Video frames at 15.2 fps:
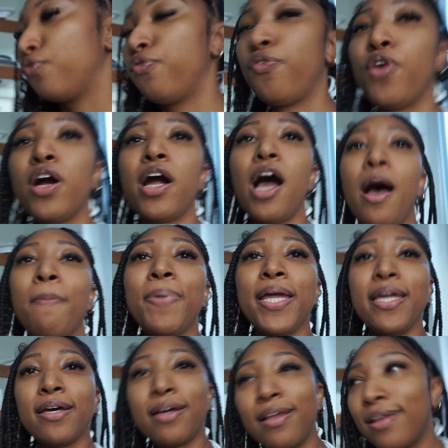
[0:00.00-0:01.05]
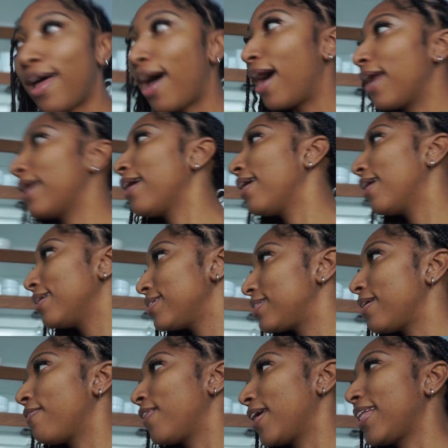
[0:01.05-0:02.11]
for a pina colada and
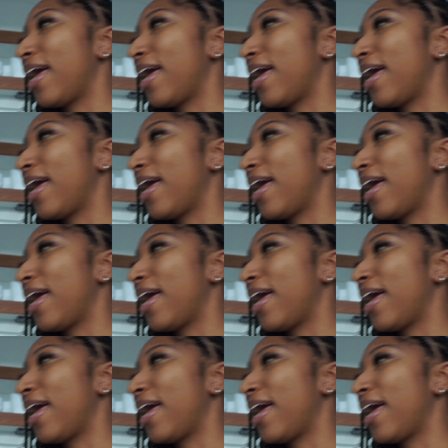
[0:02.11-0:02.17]
stuff like